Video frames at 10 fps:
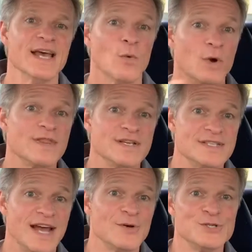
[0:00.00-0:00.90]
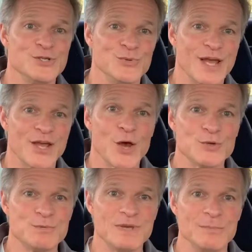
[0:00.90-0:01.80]
one of the things that I always do when I
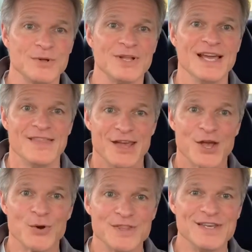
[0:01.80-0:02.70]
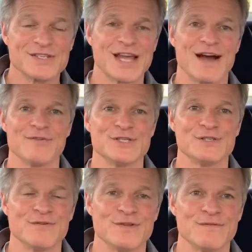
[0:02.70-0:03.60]
coach people that go to these
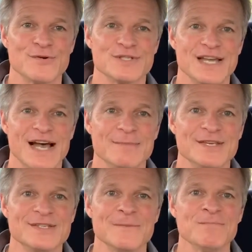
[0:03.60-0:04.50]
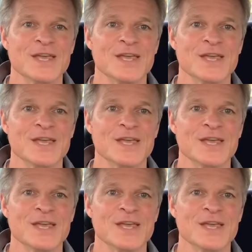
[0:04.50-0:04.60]
conferences for the first time is,